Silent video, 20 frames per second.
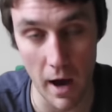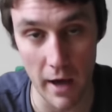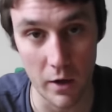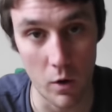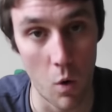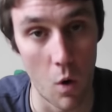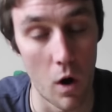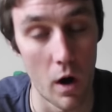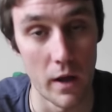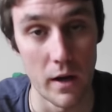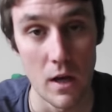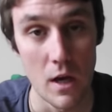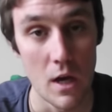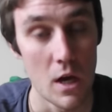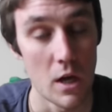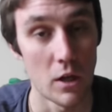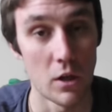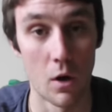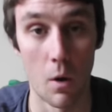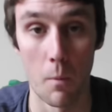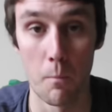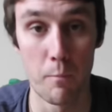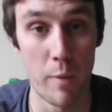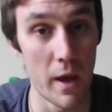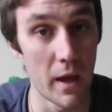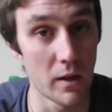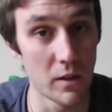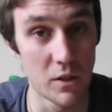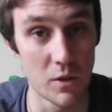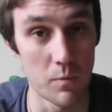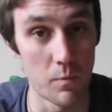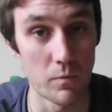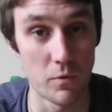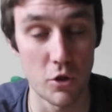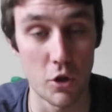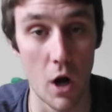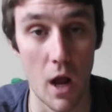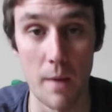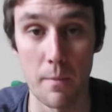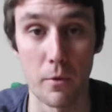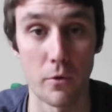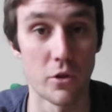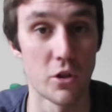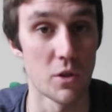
I caught, you know, big stripers,